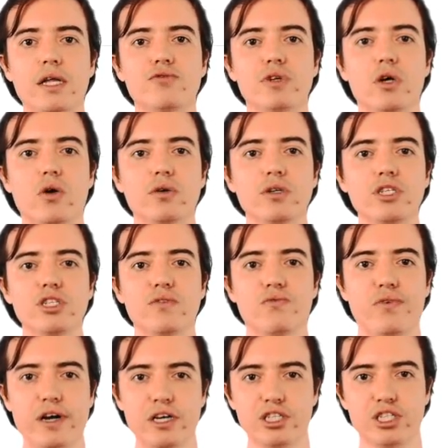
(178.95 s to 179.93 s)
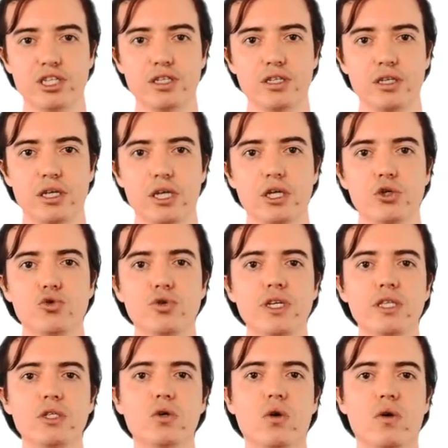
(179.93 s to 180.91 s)
recognition function, you
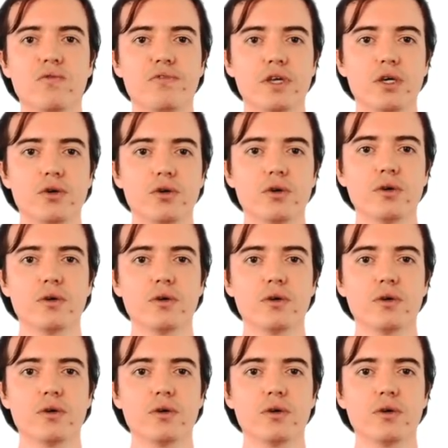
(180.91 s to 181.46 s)
need to configure